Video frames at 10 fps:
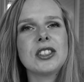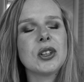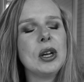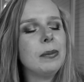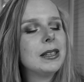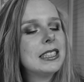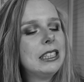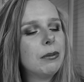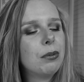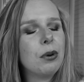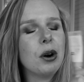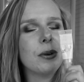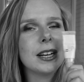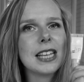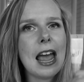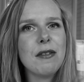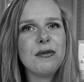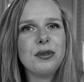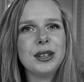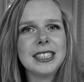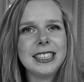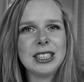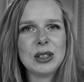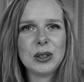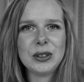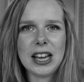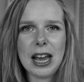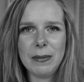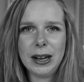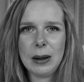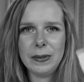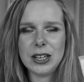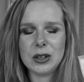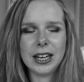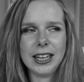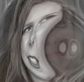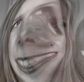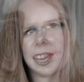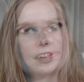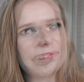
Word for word: You're gonna be seeing progress every single time I update you guys.